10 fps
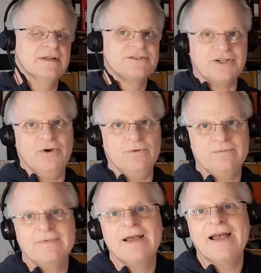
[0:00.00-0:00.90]
So,
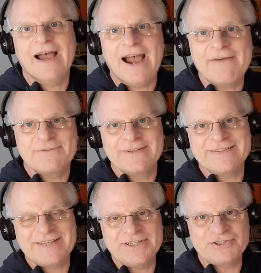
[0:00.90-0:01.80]
after
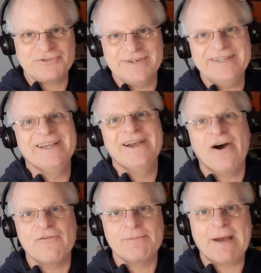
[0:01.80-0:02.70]
this history
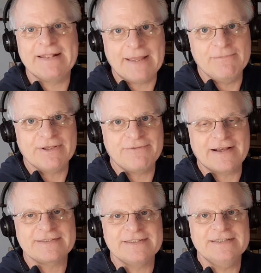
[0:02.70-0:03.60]
of the Pandemrix
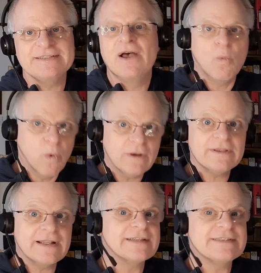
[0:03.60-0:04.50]
vaccine, what
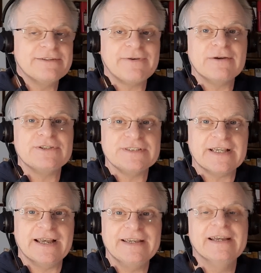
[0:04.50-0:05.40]
did Anthony Fauci
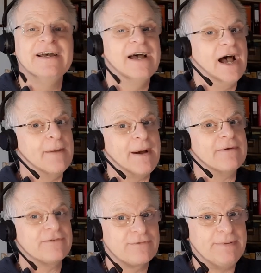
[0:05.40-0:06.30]
say
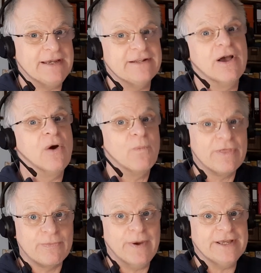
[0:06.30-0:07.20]
about the speed
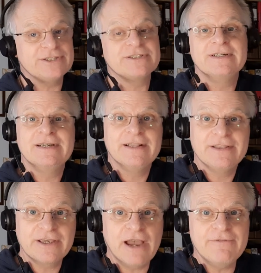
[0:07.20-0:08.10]
with which
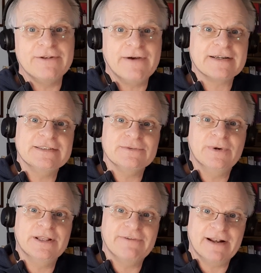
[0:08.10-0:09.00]
the COVID vaccines
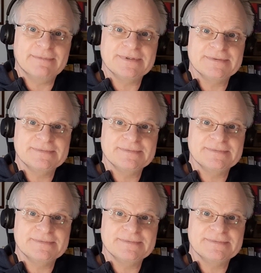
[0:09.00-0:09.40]
were developed?